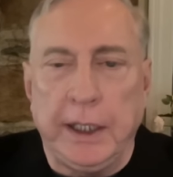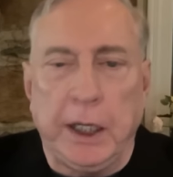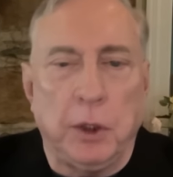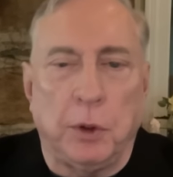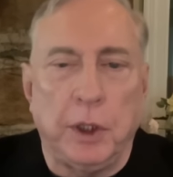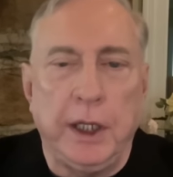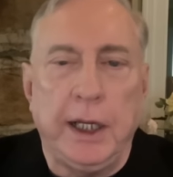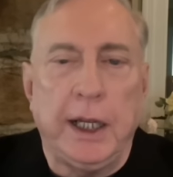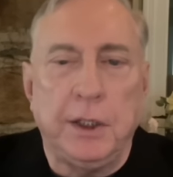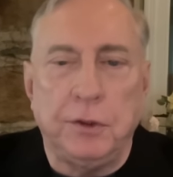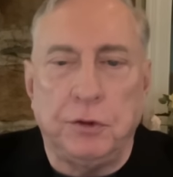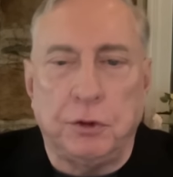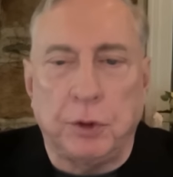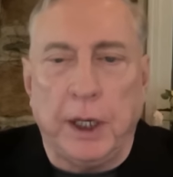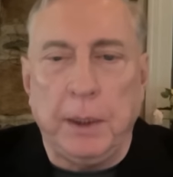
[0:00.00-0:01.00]
They already had
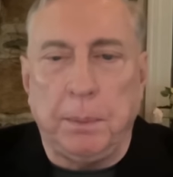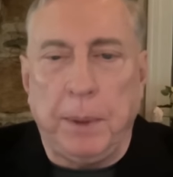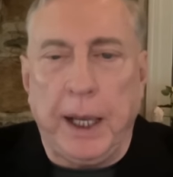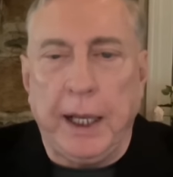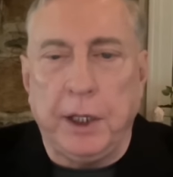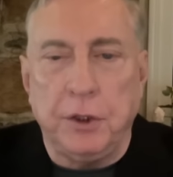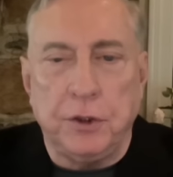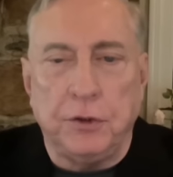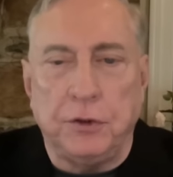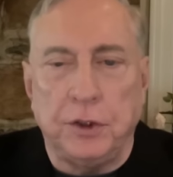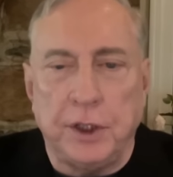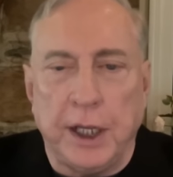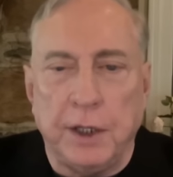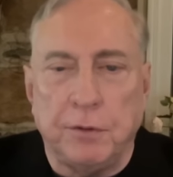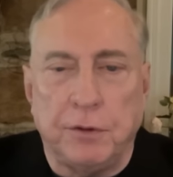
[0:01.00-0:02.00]
the strike packages
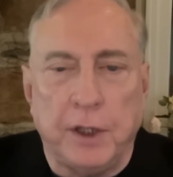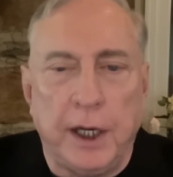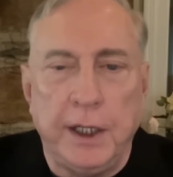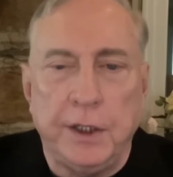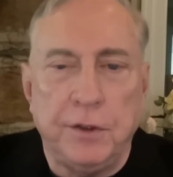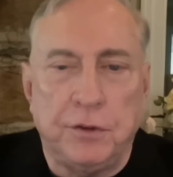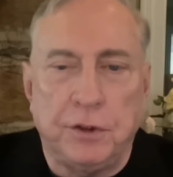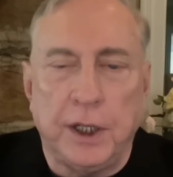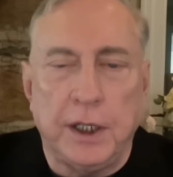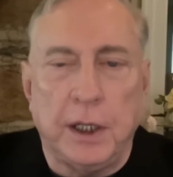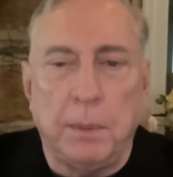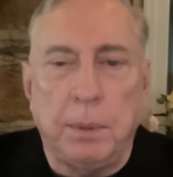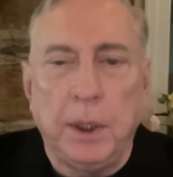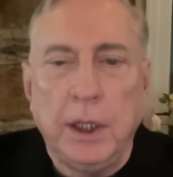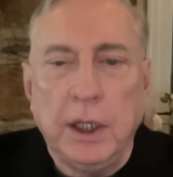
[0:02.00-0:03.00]
identified and set
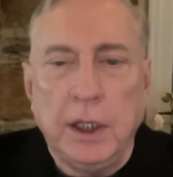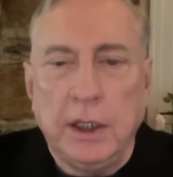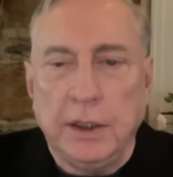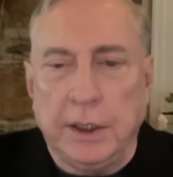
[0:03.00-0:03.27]
up.